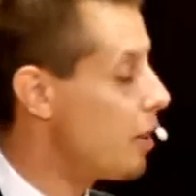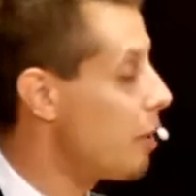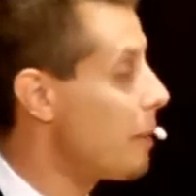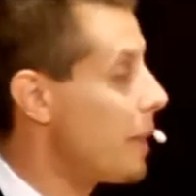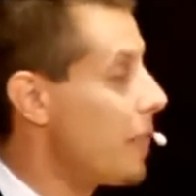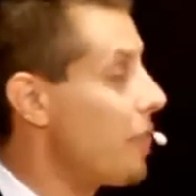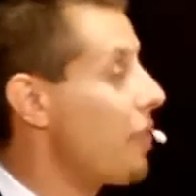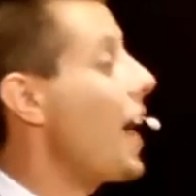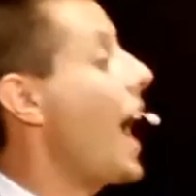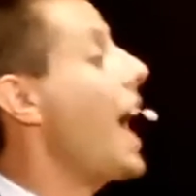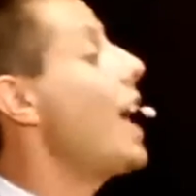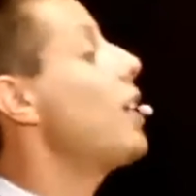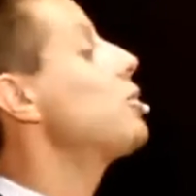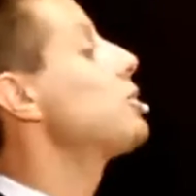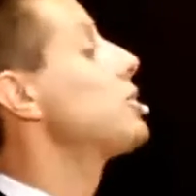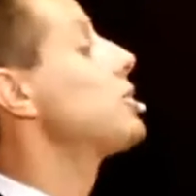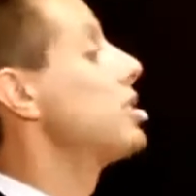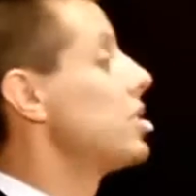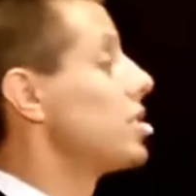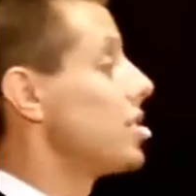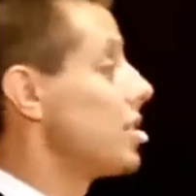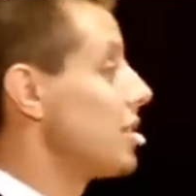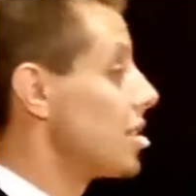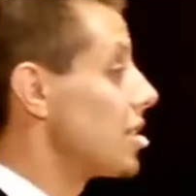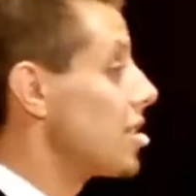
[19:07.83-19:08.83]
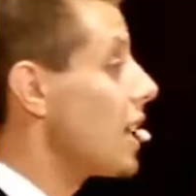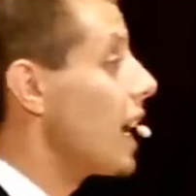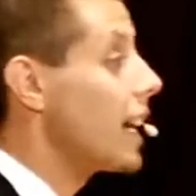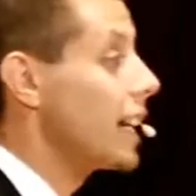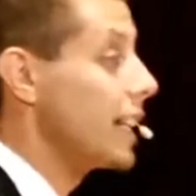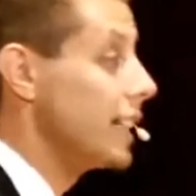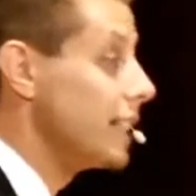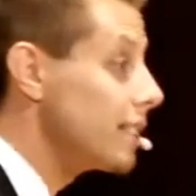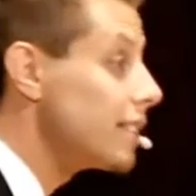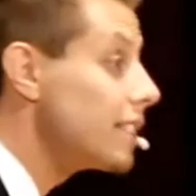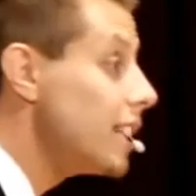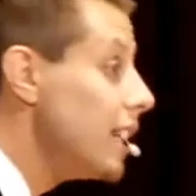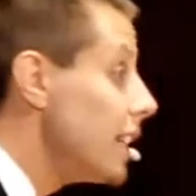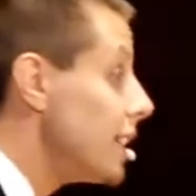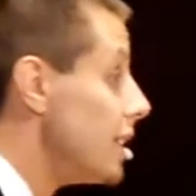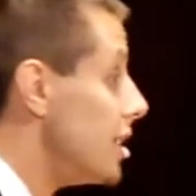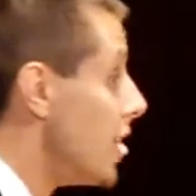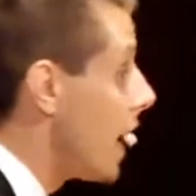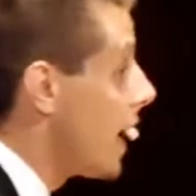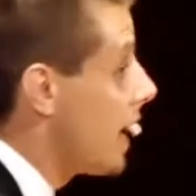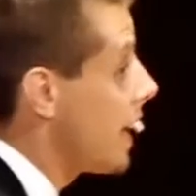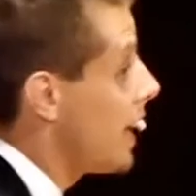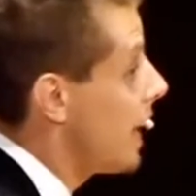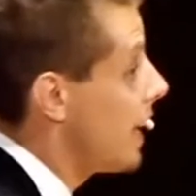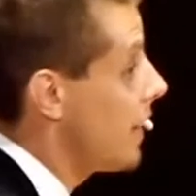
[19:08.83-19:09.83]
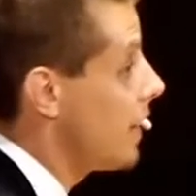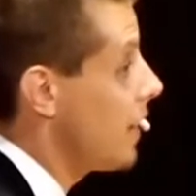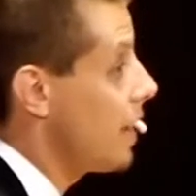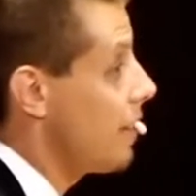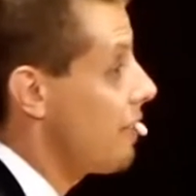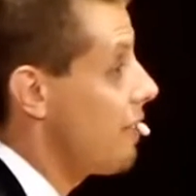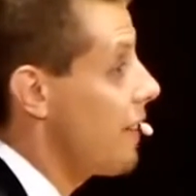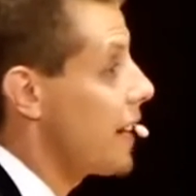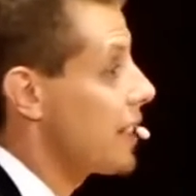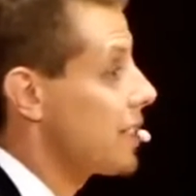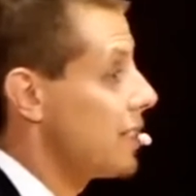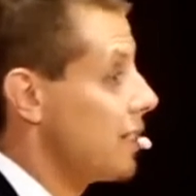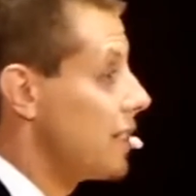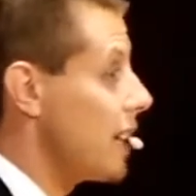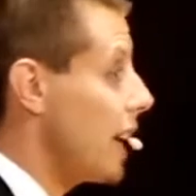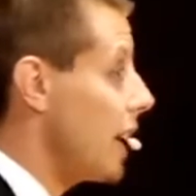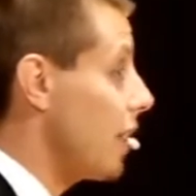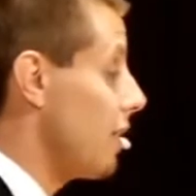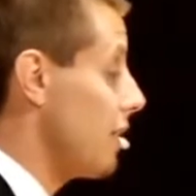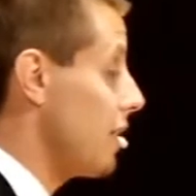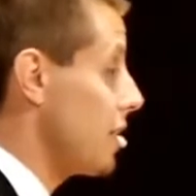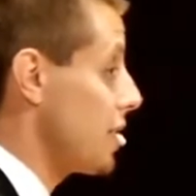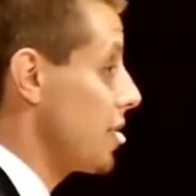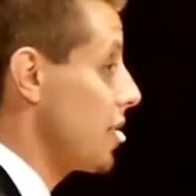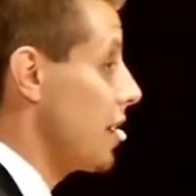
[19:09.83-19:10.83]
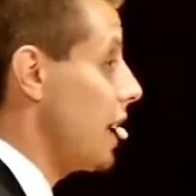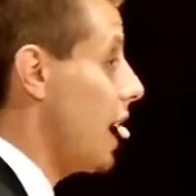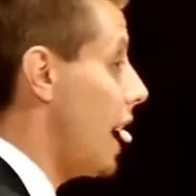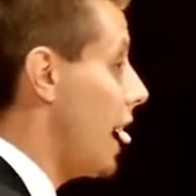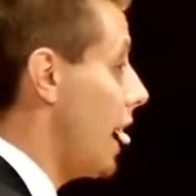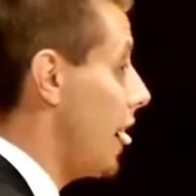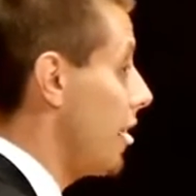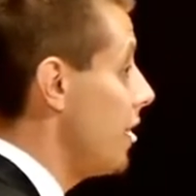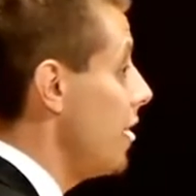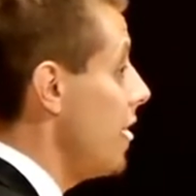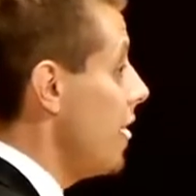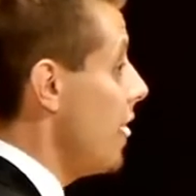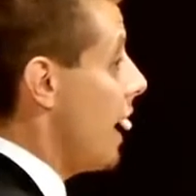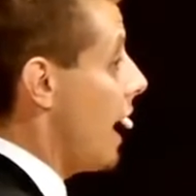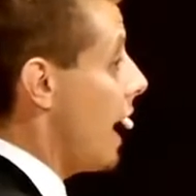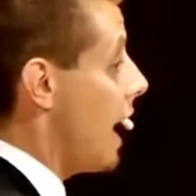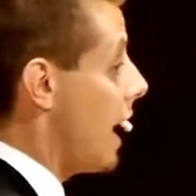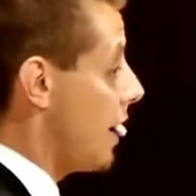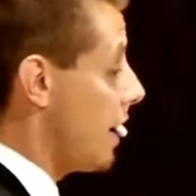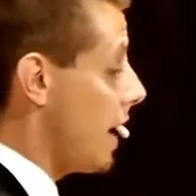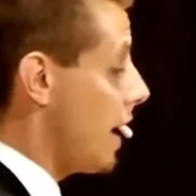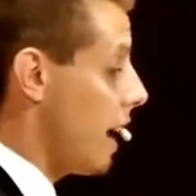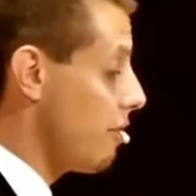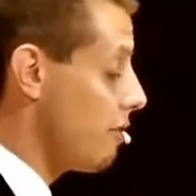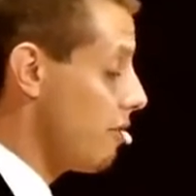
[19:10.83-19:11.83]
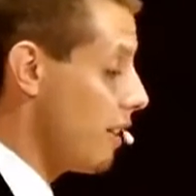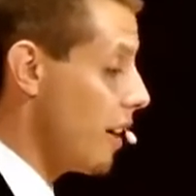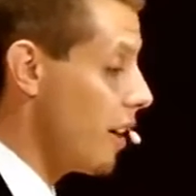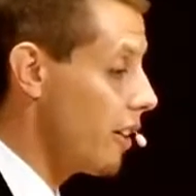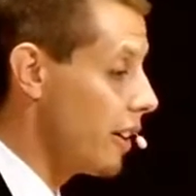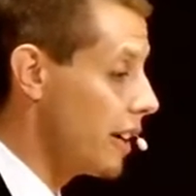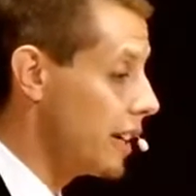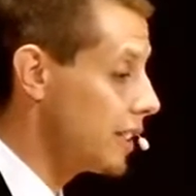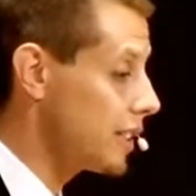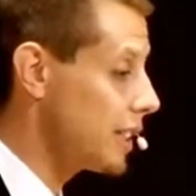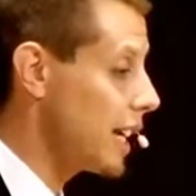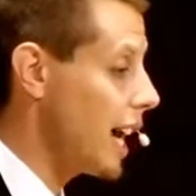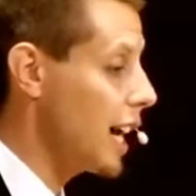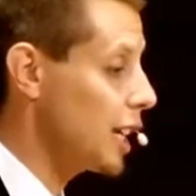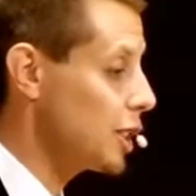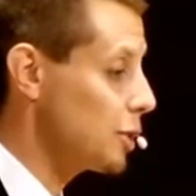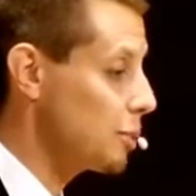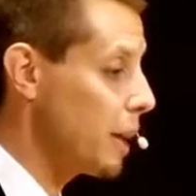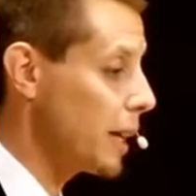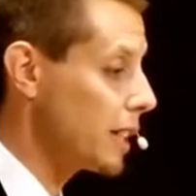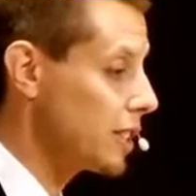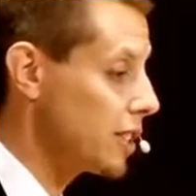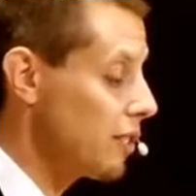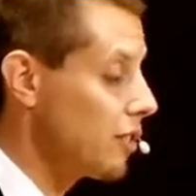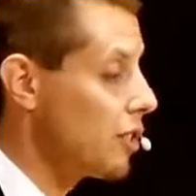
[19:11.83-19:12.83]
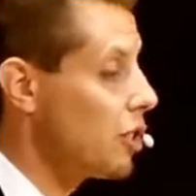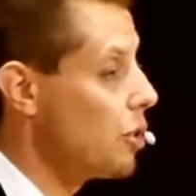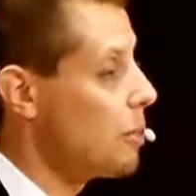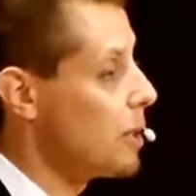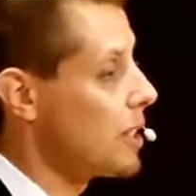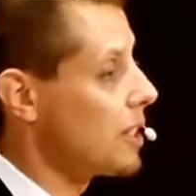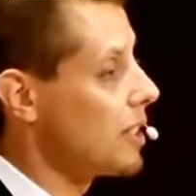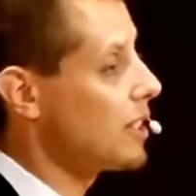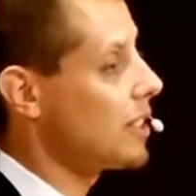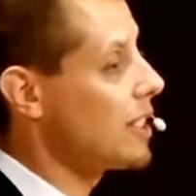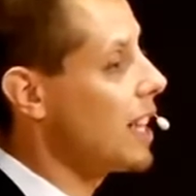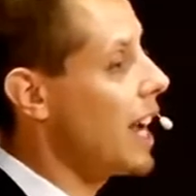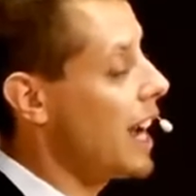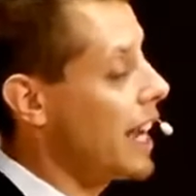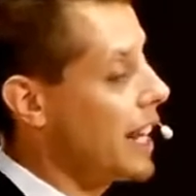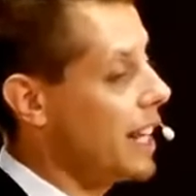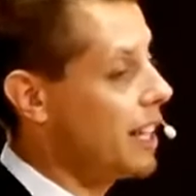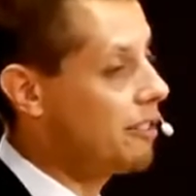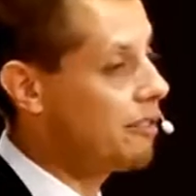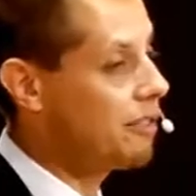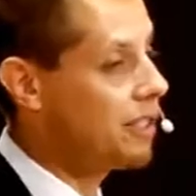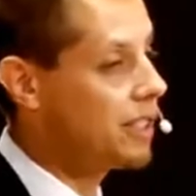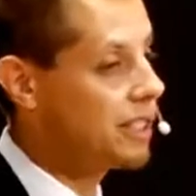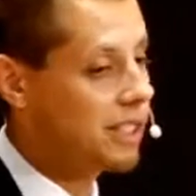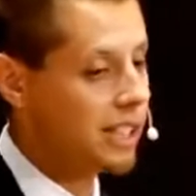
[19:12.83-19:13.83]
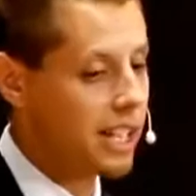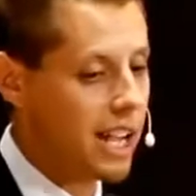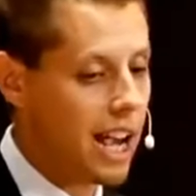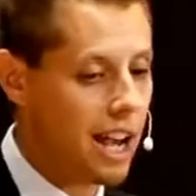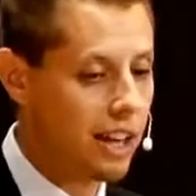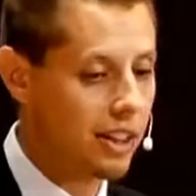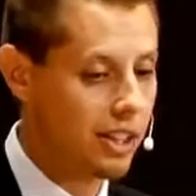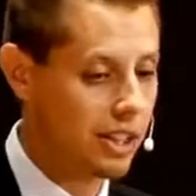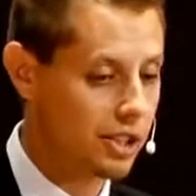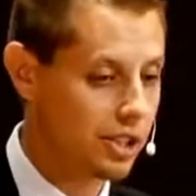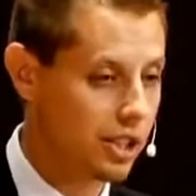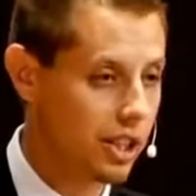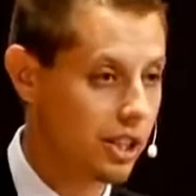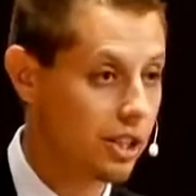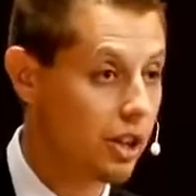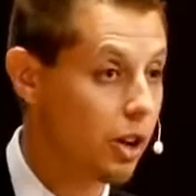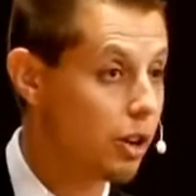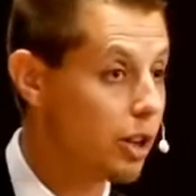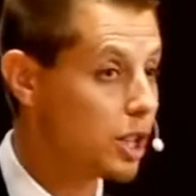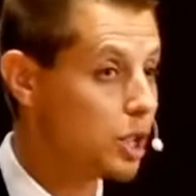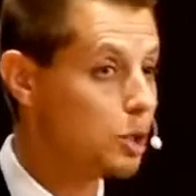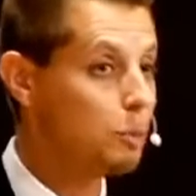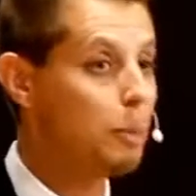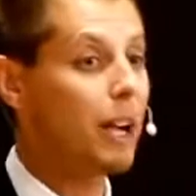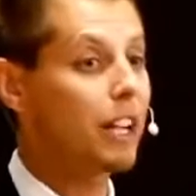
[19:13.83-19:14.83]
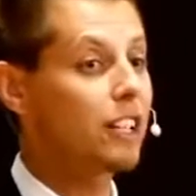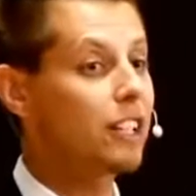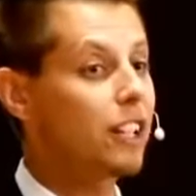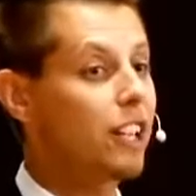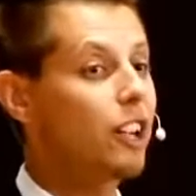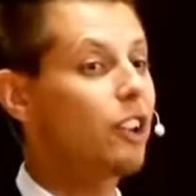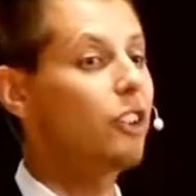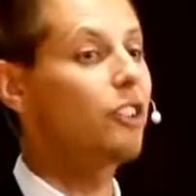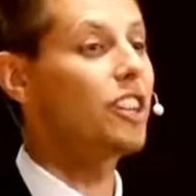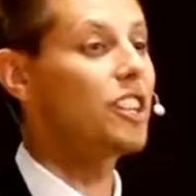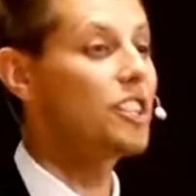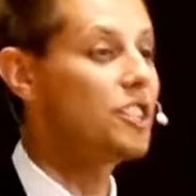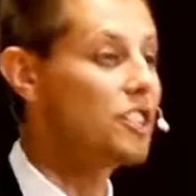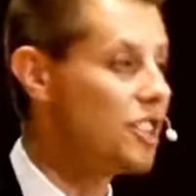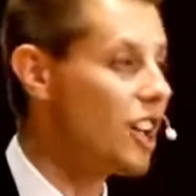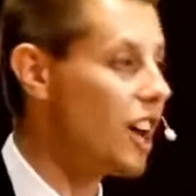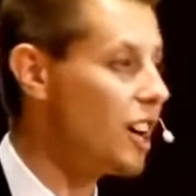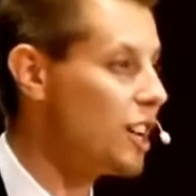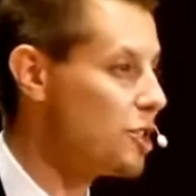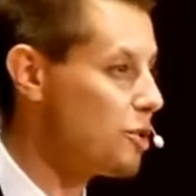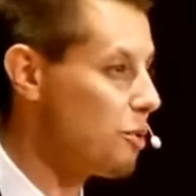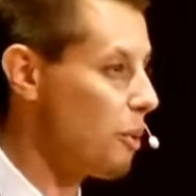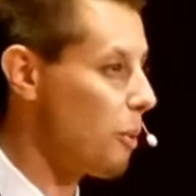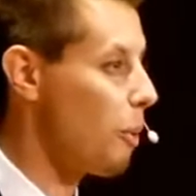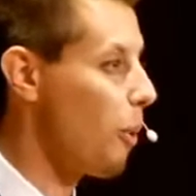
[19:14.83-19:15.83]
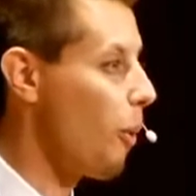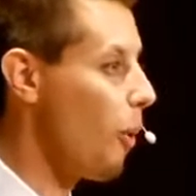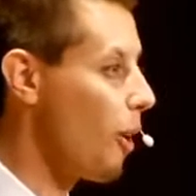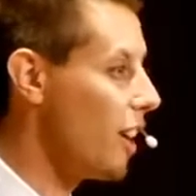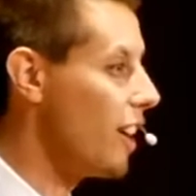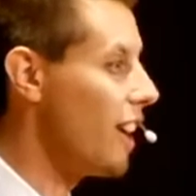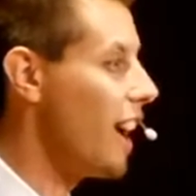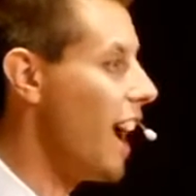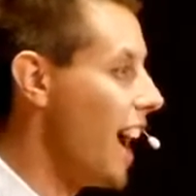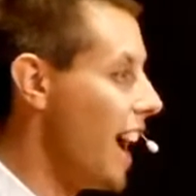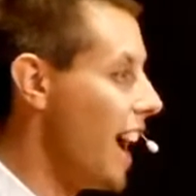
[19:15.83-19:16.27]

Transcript: There have been thousands of studies done on the effects of television on, on, on various aspects of human society and physiology. Don't expect to hear these studies reported